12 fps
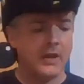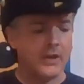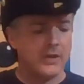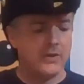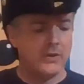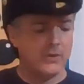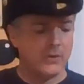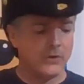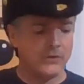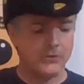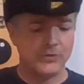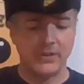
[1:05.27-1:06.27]
You
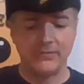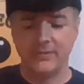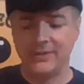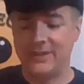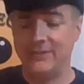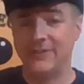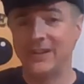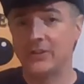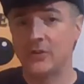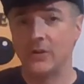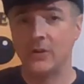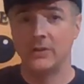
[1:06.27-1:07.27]
also shuffle in event
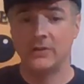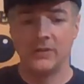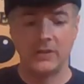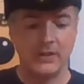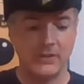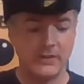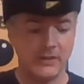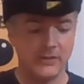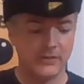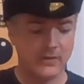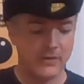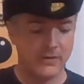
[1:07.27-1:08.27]
cards. These
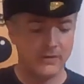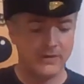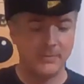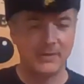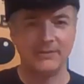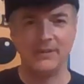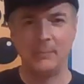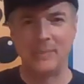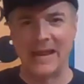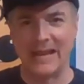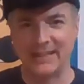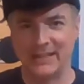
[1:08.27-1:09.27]
are typically
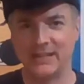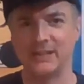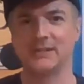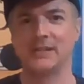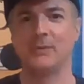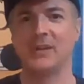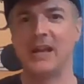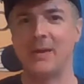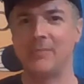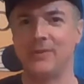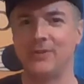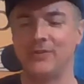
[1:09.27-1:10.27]
bad things that would
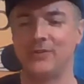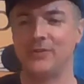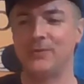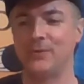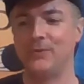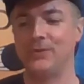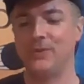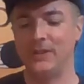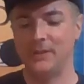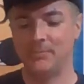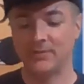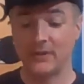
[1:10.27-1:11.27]
happen to the
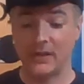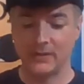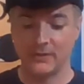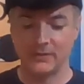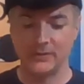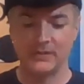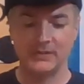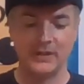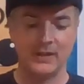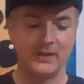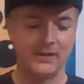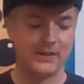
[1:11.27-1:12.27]
players
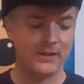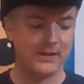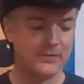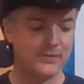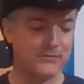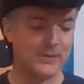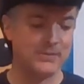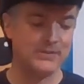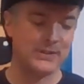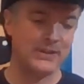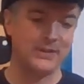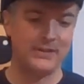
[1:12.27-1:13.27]
to
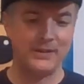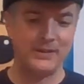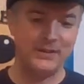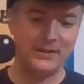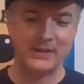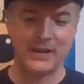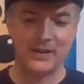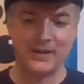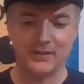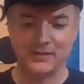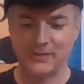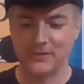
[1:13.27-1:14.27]
represent the
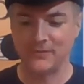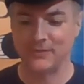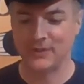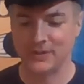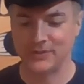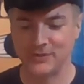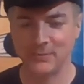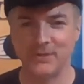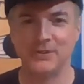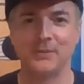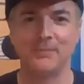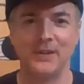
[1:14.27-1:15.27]
chaos of
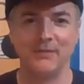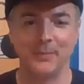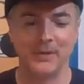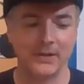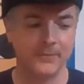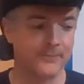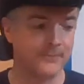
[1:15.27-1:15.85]
ship-to-ship naval battle.